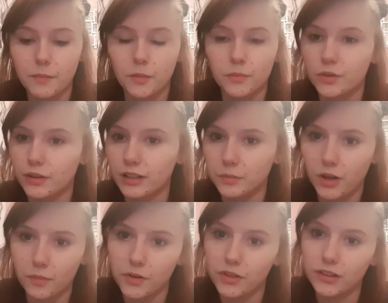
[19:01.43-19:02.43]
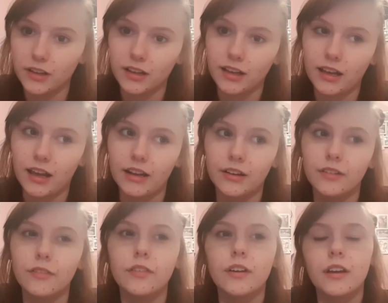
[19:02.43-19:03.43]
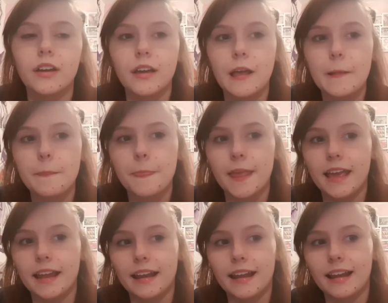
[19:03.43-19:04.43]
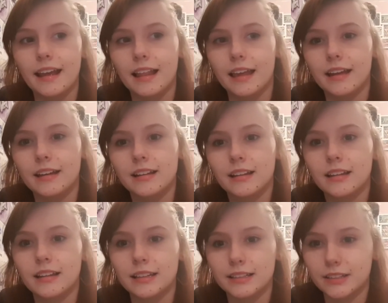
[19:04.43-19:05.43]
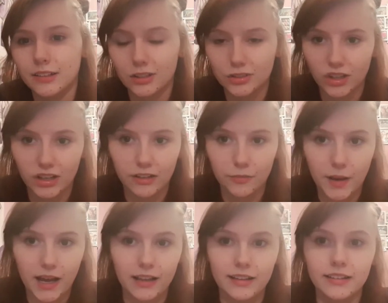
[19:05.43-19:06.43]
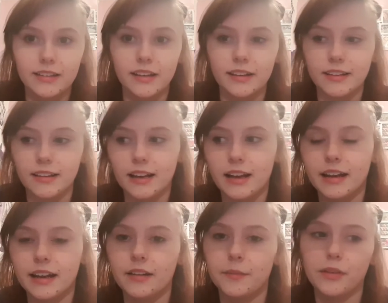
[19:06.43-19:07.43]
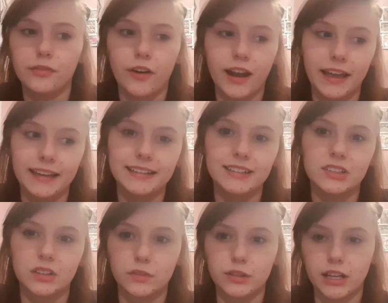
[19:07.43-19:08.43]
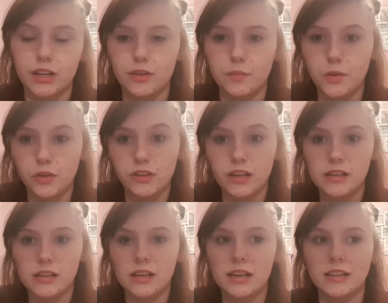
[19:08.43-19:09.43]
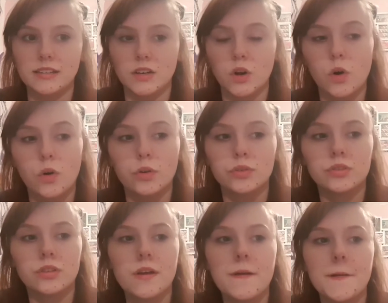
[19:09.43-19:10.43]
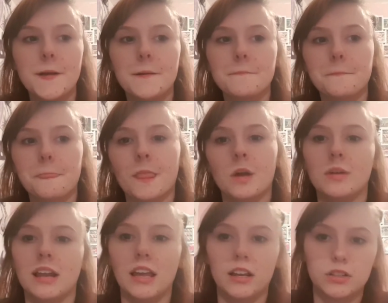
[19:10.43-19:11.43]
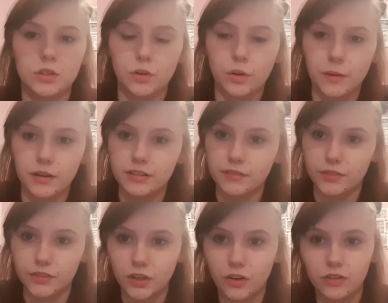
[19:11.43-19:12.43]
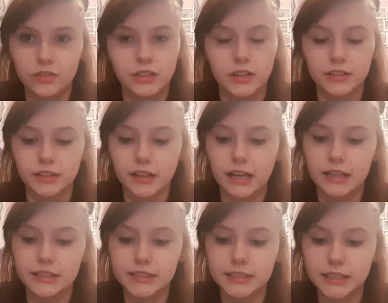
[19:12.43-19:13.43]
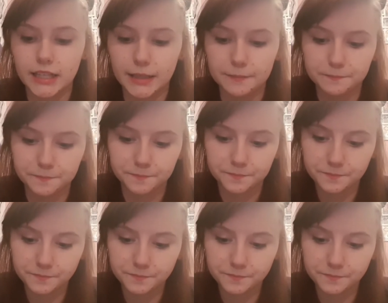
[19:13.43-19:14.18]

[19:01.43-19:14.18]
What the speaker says: mum's raised me on music, kind of, and then I like listen to alternative bands and things like that, and then my friends, because obviously I do music as a course, we like talk about different songs and things like that. And